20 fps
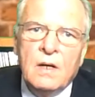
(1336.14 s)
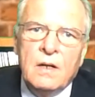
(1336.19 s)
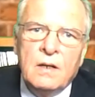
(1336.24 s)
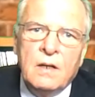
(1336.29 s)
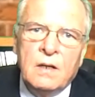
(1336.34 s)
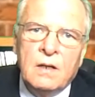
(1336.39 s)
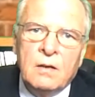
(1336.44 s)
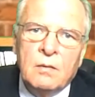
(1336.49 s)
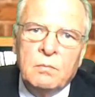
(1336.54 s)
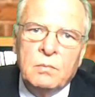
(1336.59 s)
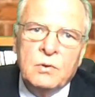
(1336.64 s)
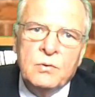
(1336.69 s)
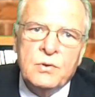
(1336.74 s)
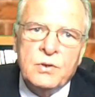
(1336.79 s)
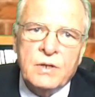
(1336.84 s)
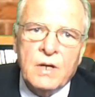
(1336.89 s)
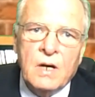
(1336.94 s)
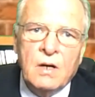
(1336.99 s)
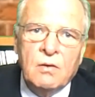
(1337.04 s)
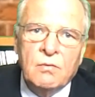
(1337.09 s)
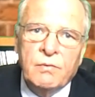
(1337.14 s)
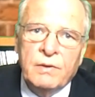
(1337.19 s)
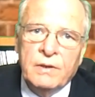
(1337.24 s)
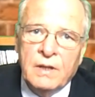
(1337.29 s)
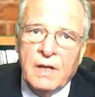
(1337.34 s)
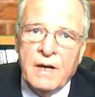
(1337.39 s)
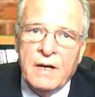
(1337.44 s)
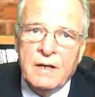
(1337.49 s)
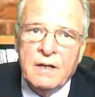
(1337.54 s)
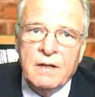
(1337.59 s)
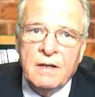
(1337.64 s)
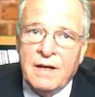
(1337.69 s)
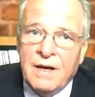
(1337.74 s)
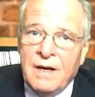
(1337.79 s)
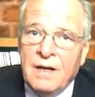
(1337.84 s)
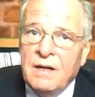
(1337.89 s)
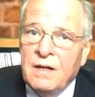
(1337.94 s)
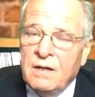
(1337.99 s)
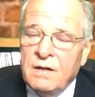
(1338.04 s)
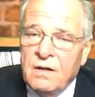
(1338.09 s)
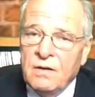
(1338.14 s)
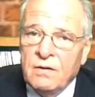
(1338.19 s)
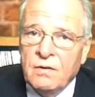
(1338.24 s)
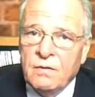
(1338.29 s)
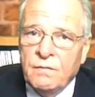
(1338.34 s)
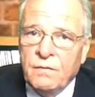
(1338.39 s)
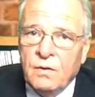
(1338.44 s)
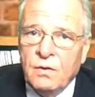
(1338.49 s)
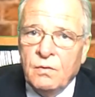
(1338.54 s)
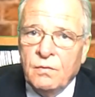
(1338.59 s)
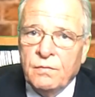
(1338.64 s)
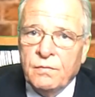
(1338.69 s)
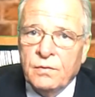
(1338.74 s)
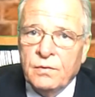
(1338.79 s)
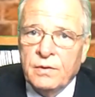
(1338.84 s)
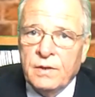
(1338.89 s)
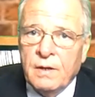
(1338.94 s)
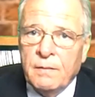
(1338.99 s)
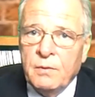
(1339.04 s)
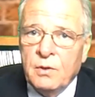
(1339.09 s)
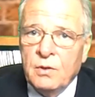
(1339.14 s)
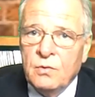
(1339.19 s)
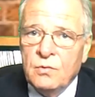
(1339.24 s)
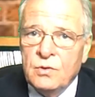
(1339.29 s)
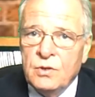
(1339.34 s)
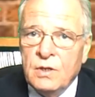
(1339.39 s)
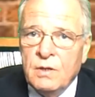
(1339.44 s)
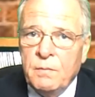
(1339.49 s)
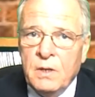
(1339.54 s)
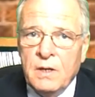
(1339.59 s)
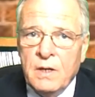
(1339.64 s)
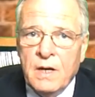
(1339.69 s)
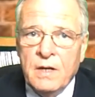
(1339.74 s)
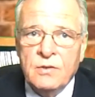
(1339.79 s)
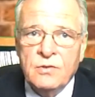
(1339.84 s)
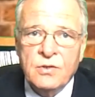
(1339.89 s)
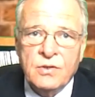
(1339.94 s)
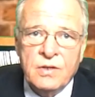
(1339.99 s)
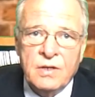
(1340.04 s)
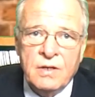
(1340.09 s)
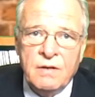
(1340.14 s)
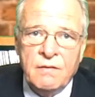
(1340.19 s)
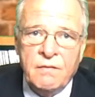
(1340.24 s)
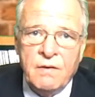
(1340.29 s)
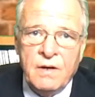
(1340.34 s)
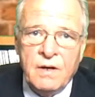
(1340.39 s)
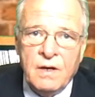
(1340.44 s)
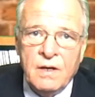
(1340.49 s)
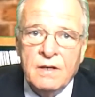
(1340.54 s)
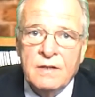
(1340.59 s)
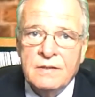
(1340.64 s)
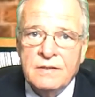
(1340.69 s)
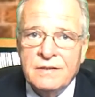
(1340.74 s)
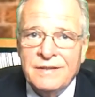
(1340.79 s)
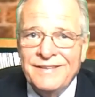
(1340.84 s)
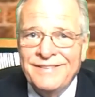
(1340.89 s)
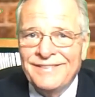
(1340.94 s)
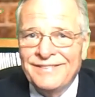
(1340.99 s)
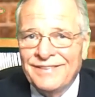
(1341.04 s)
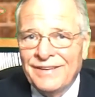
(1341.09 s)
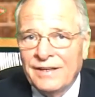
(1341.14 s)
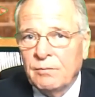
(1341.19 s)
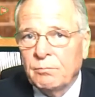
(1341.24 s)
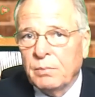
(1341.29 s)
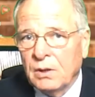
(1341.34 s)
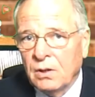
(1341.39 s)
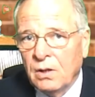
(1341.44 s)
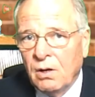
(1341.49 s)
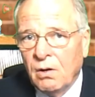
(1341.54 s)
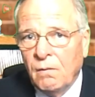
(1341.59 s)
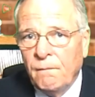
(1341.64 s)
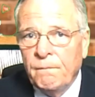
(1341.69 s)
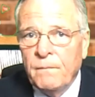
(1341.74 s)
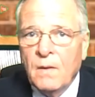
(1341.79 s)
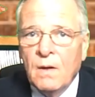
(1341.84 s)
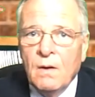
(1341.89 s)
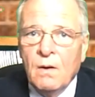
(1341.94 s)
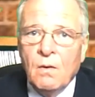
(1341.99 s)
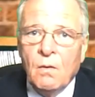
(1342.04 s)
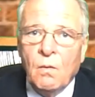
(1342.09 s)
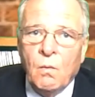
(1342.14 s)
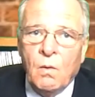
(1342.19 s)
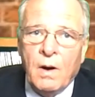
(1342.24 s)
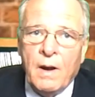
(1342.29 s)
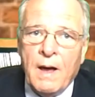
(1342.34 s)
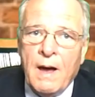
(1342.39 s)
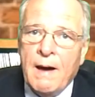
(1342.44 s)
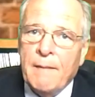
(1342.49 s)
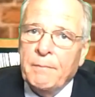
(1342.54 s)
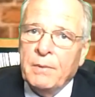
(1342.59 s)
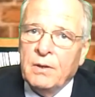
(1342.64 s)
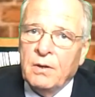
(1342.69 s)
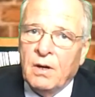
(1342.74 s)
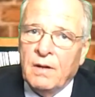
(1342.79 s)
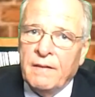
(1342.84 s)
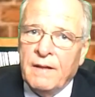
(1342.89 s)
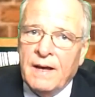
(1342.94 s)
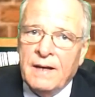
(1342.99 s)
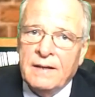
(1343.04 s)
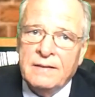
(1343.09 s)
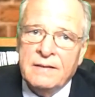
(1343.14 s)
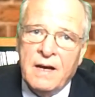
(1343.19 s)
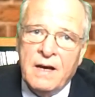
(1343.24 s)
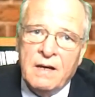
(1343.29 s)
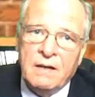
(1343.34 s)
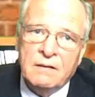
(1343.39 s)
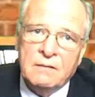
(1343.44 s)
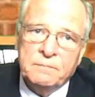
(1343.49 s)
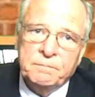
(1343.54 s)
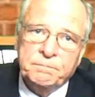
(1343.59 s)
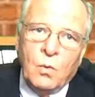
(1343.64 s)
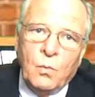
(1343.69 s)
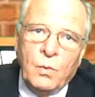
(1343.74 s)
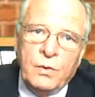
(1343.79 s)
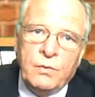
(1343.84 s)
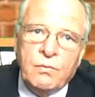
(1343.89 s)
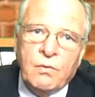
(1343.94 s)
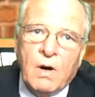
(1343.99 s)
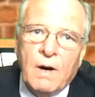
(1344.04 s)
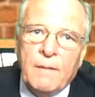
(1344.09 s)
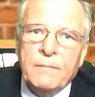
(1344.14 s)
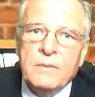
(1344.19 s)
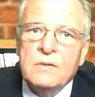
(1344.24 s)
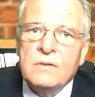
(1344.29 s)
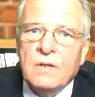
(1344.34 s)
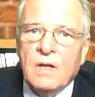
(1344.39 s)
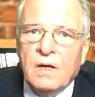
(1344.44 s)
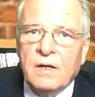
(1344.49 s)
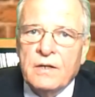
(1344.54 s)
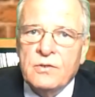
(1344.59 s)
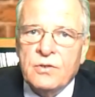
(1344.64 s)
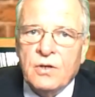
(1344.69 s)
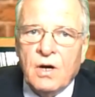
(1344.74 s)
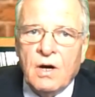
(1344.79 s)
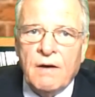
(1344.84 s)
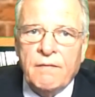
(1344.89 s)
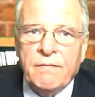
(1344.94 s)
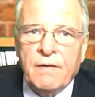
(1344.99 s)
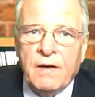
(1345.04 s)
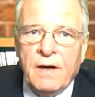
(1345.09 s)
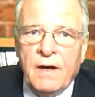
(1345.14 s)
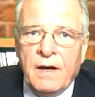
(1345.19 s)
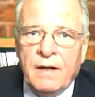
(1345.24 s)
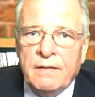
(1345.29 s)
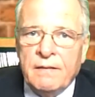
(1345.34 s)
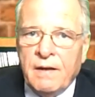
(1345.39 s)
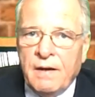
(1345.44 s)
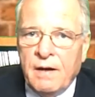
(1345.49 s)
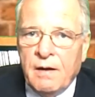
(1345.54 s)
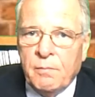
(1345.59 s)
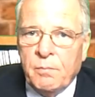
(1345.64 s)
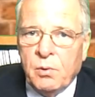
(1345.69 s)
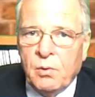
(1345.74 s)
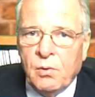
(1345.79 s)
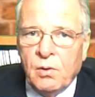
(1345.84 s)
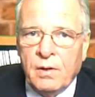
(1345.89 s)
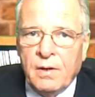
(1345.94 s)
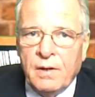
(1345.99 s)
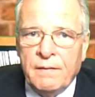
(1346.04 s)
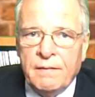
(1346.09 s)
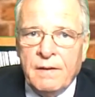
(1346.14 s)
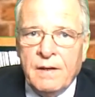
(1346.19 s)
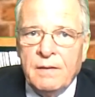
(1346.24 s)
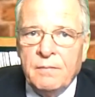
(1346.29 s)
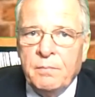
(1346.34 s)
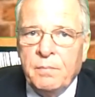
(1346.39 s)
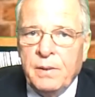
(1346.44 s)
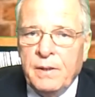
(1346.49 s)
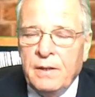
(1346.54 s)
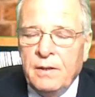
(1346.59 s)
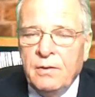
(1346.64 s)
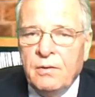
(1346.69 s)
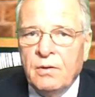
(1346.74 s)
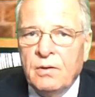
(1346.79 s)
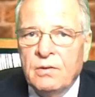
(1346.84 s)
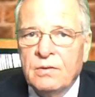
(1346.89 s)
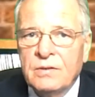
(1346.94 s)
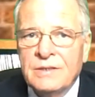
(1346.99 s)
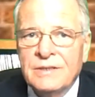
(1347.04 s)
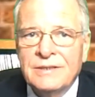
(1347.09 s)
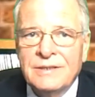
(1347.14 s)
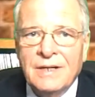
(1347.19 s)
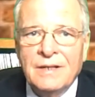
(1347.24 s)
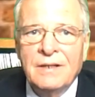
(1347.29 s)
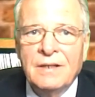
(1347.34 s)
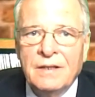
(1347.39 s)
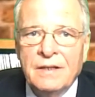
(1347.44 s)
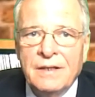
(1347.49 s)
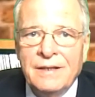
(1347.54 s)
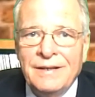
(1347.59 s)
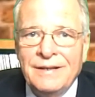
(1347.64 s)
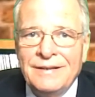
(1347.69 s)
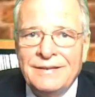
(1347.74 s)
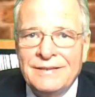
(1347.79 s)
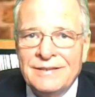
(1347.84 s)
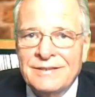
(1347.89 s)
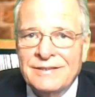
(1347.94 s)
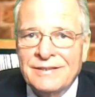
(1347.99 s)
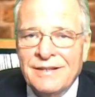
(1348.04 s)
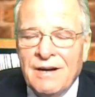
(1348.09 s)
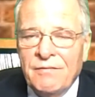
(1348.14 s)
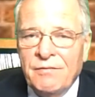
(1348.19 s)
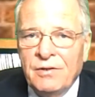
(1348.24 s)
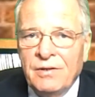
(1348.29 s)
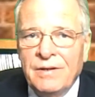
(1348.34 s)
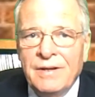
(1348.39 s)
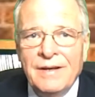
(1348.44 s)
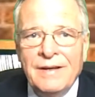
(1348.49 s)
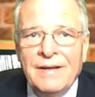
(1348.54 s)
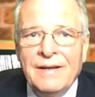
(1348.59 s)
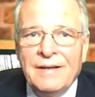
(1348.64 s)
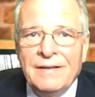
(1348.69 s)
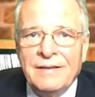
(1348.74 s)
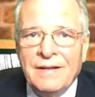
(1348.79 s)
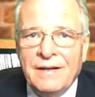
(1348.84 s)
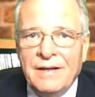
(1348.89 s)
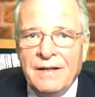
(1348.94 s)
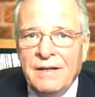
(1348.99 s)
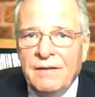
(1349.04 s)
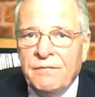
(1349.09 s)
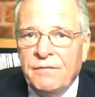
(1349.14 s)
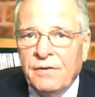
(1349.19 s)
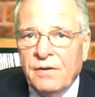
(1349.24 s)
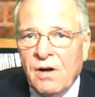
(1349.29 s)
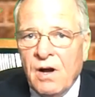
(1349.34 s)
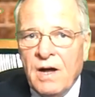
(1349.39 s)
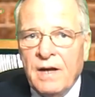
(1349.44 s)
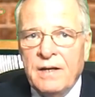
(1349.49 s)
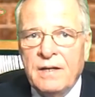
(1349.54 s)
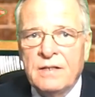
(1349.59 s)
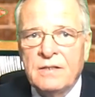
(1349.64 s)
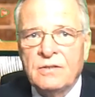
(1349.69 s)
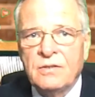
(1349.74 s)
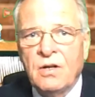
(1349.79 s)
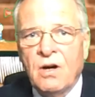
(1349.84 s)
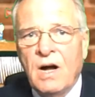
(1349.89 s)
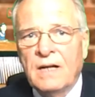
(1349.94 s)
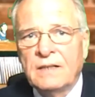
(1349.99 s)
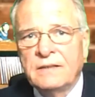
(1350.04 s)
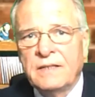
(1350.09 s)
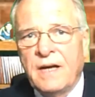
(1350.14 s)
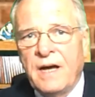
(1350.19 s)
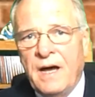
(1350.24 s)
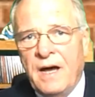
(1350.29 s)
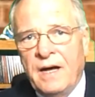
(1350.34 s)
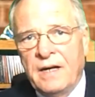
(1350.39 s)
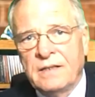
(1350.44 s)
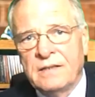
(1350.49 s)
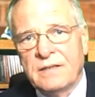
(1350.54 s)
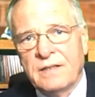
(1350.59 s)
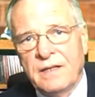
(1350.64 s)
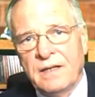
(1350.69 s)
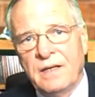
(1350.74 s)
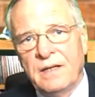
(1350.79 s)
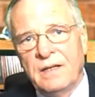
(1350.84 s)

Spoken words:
Now, Bluchel related in an interview for WGBH-TV, see the link below, what happened on that day. We dropped his luggage off at the airport, then Peter suddenly discovered that he'd forgotten his dog tags